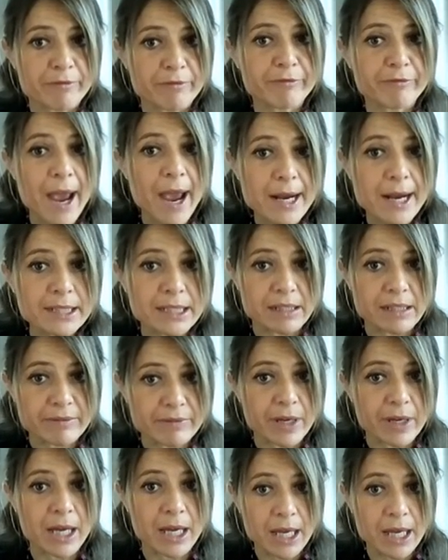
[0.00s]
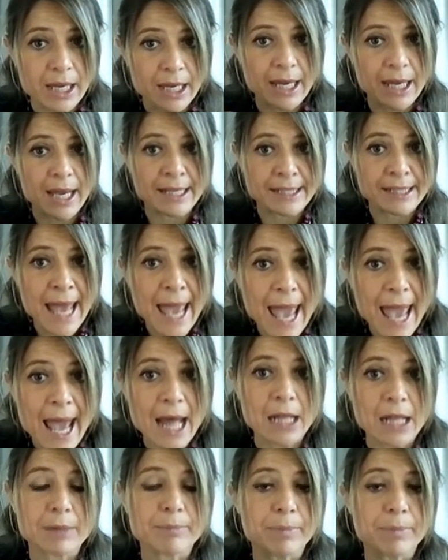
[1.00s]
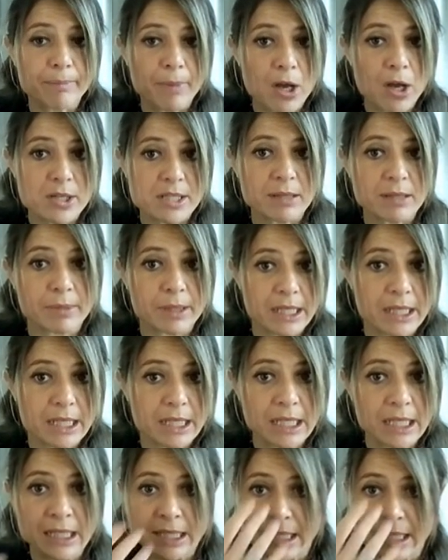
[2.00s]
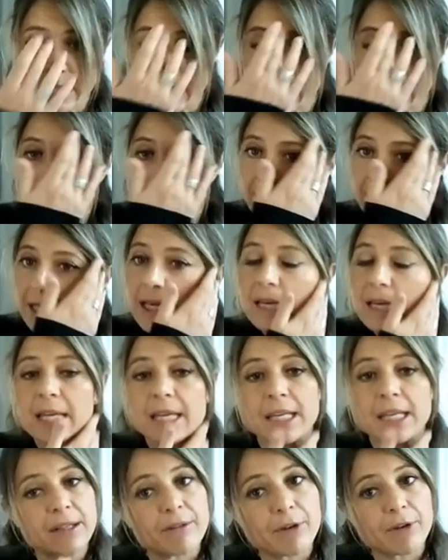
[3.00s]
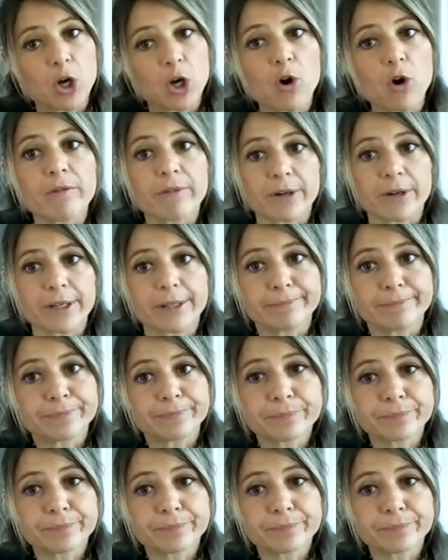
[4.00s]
effective and help possibly in the recovery.